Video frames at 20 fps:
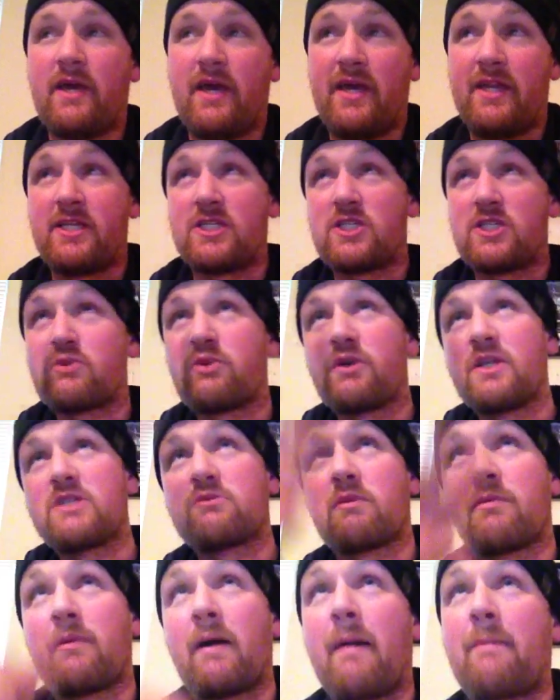and his tweets
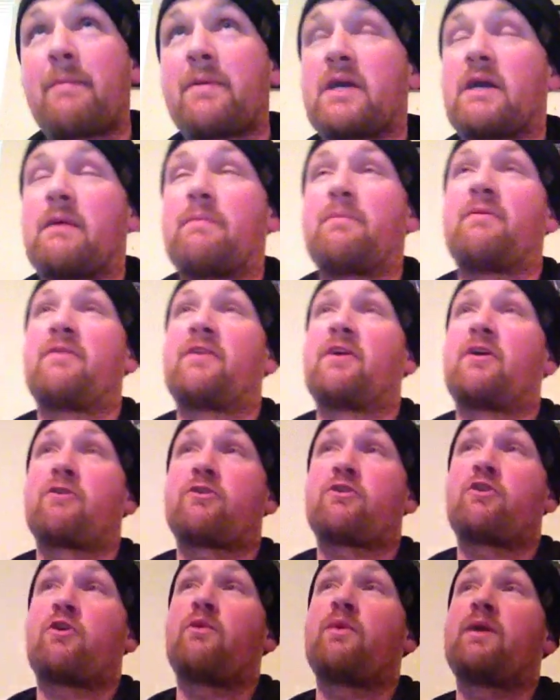were popping up on the
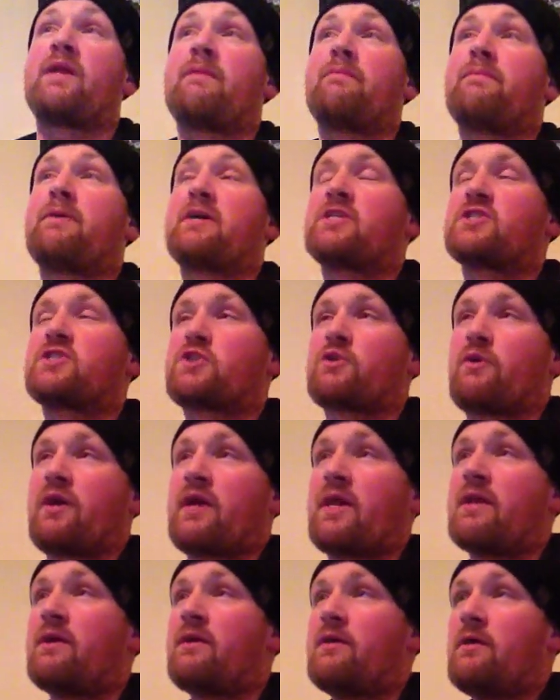Arca Arena big
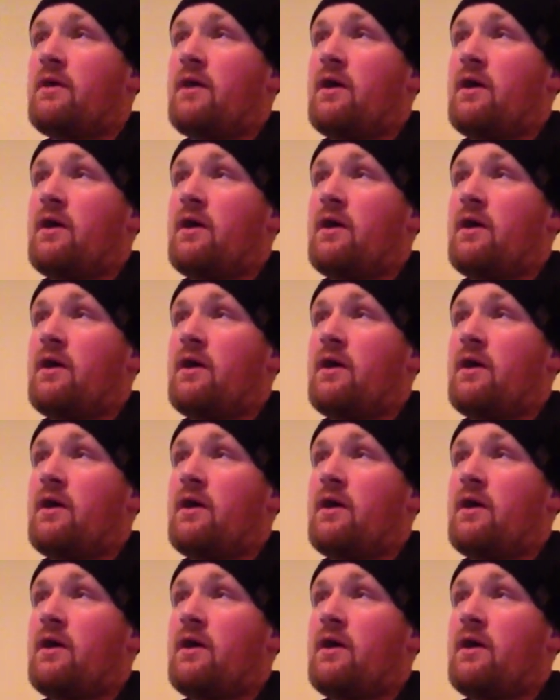screen.